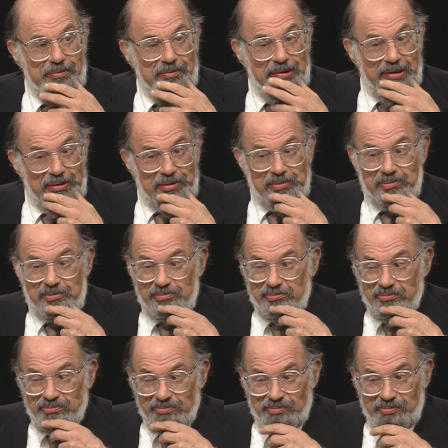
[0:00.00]
Well,
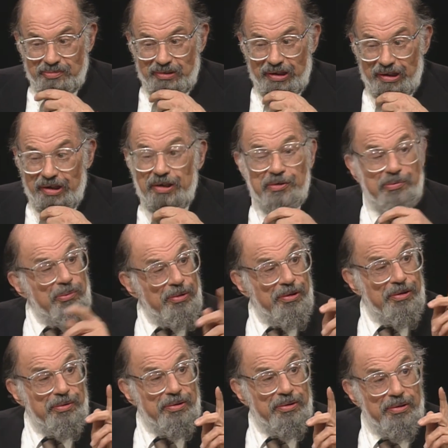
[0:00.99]
his
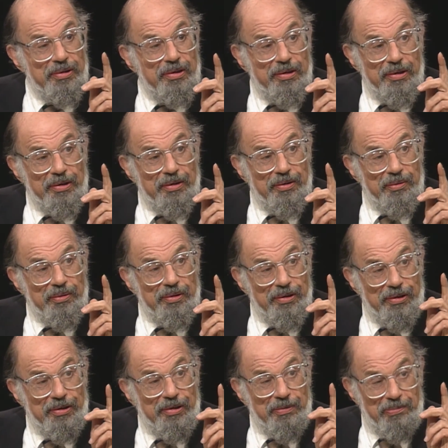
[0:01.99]
word
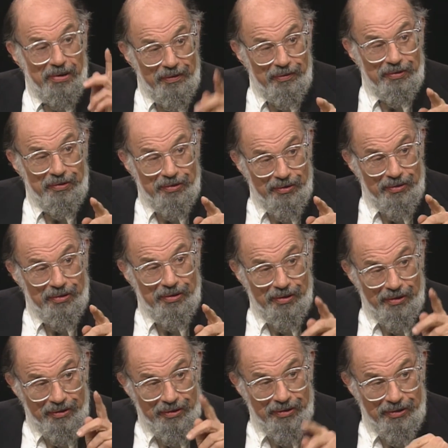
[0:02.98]
in the preface to the
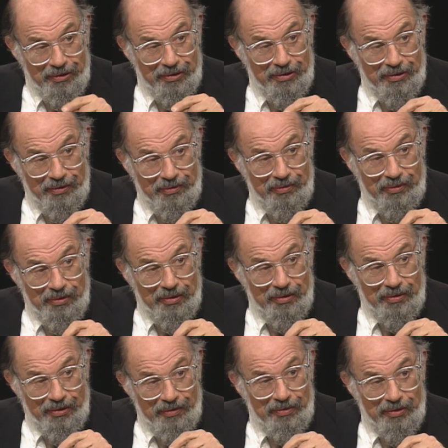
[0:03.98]
early edition
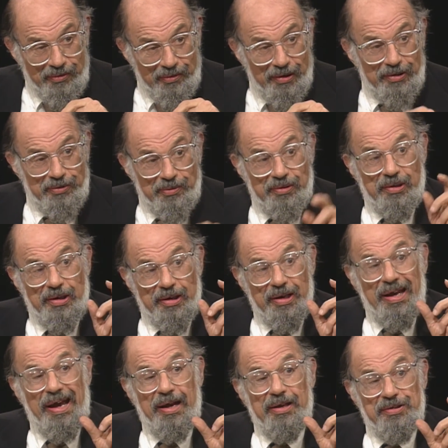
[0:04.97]
of Leaves of Grass was
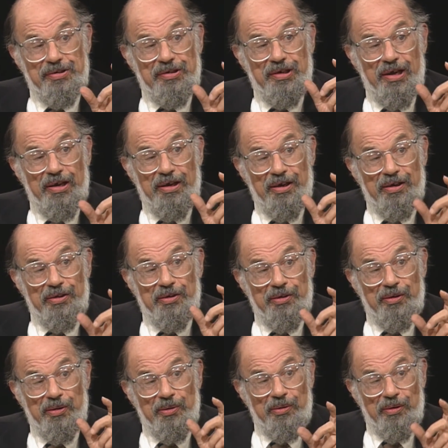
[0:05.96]
candor,
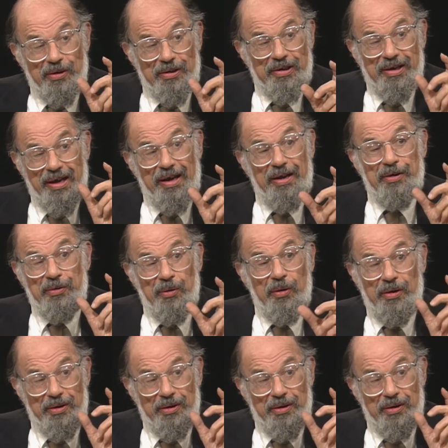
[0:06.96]
candor,